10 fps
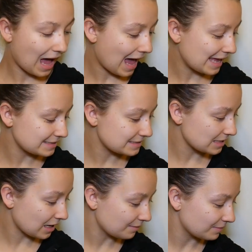And
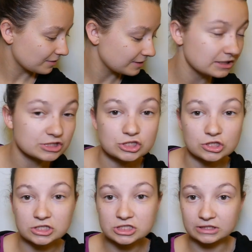the
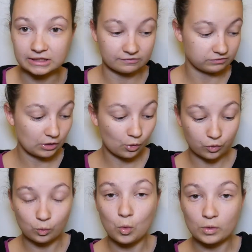instruction leaflet, or
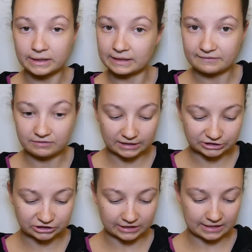the warning leaflet I
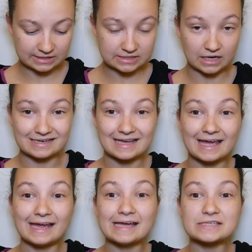should say, inside
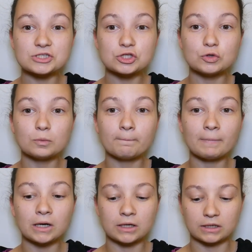is
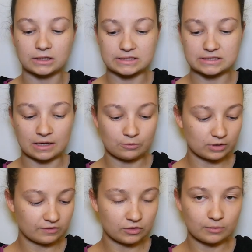humongous. I will
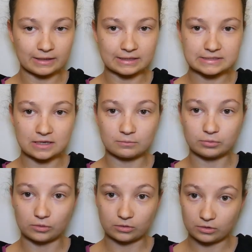give you an
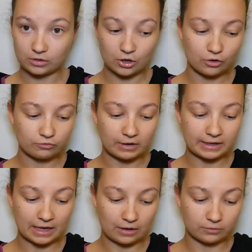example
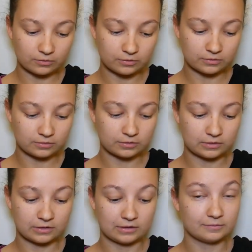right now.
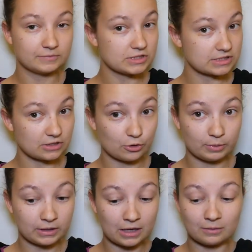Just
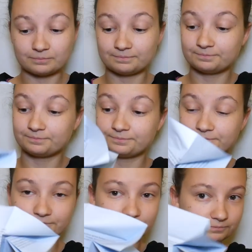opening it up.
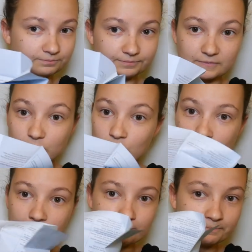We're
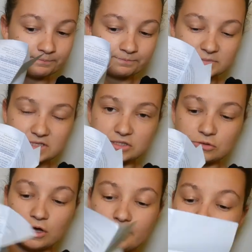going,
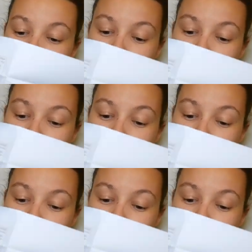still going.